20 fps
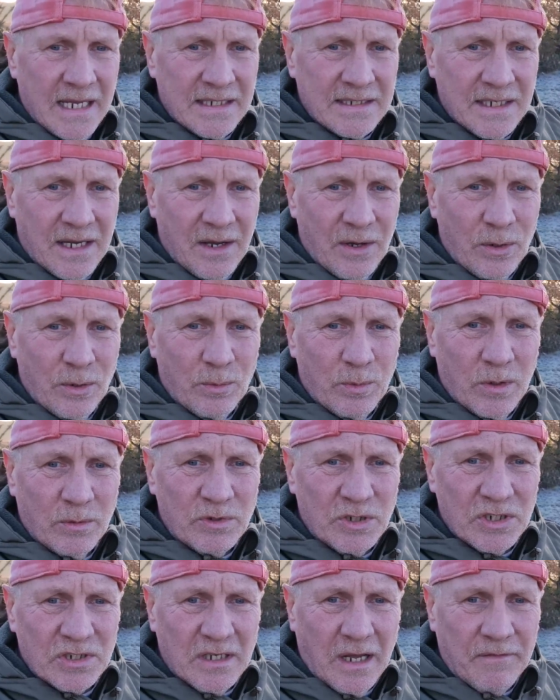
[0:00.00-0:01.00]
So we'll
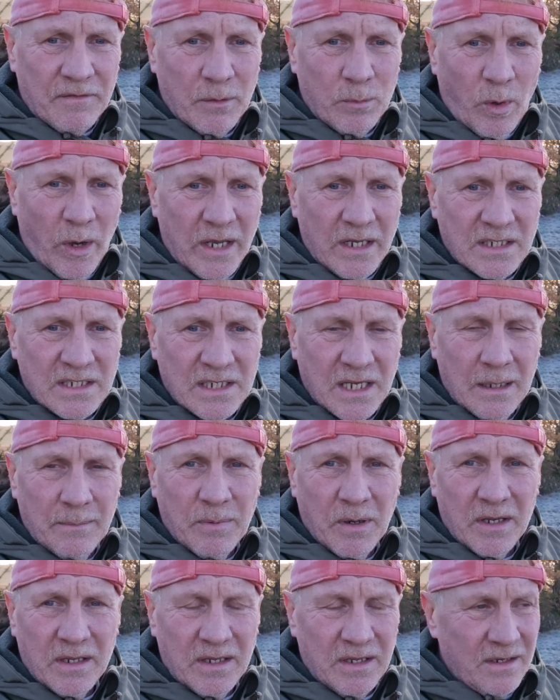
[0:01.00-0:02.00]
just have to wait and see.
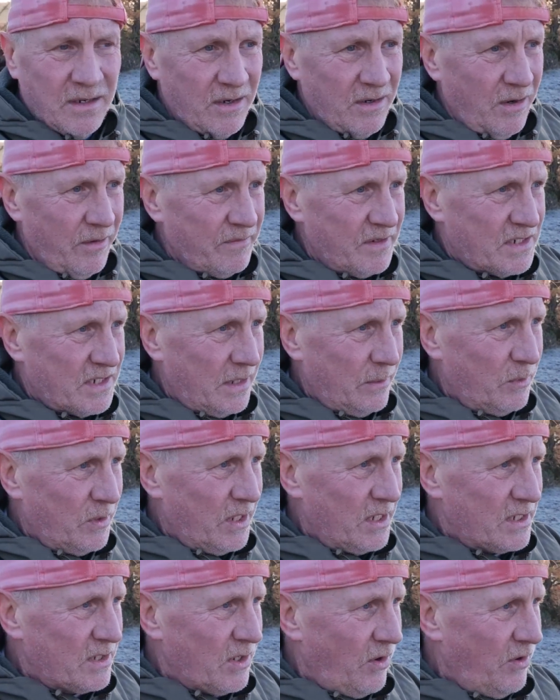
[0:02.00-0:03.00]
But obviously with
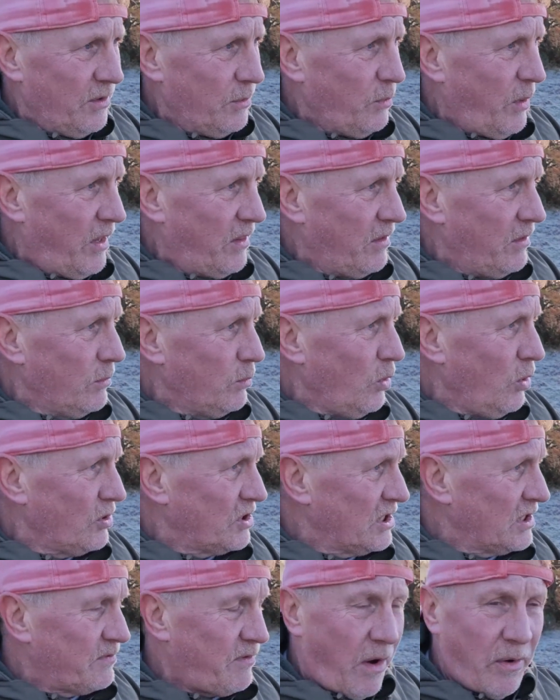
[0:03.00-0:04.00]
this kind of weather, the
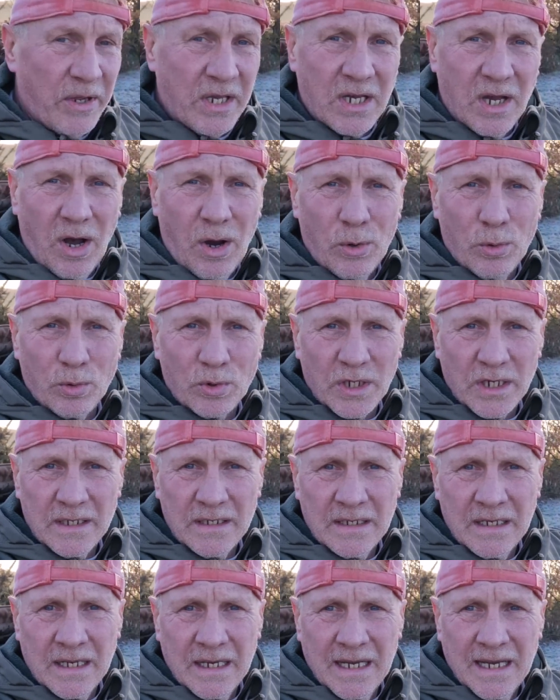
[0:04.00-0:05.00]
water's very cold,
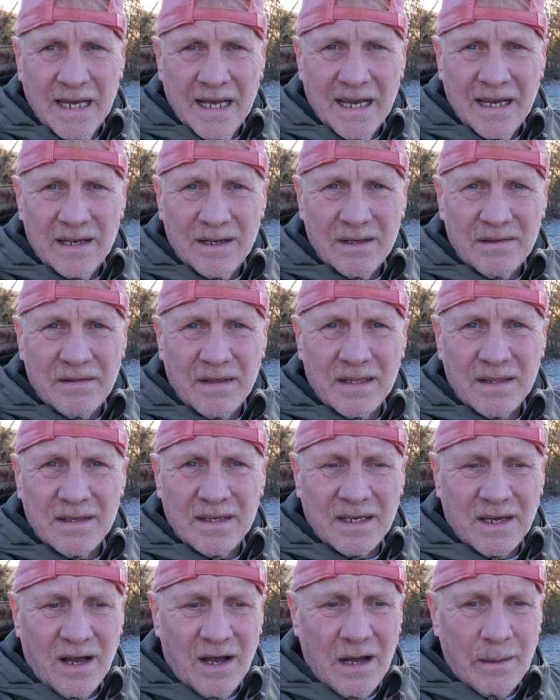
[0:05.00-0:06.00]
and I think the
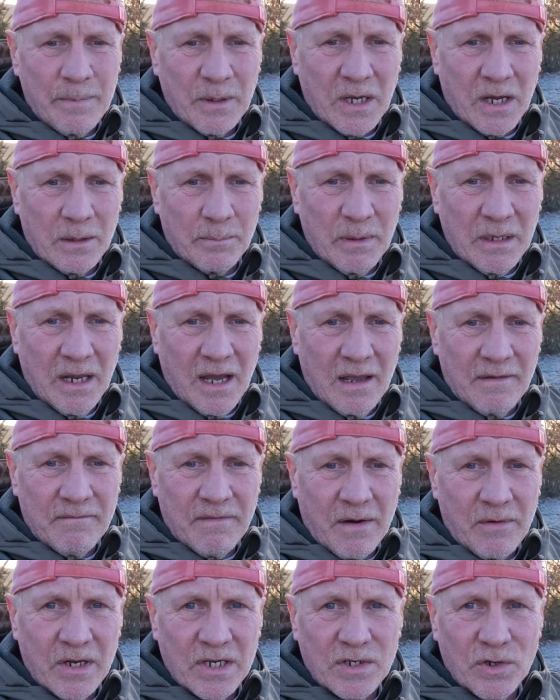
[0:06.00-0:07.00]
carp are going to be laying
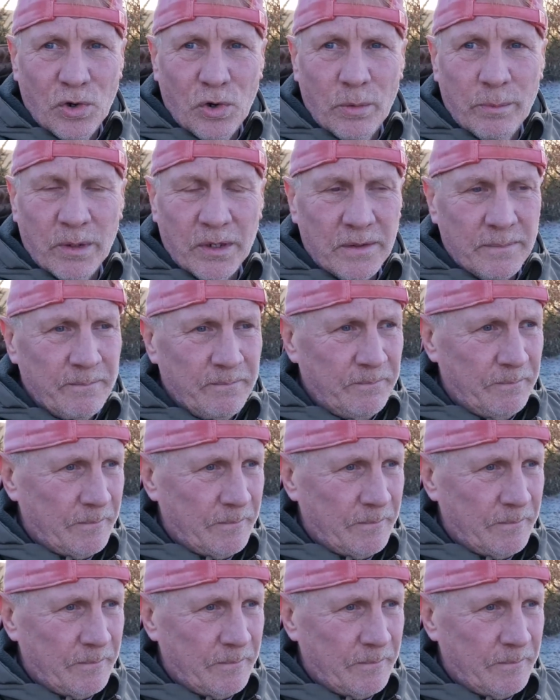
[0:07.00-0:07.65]
very dormant.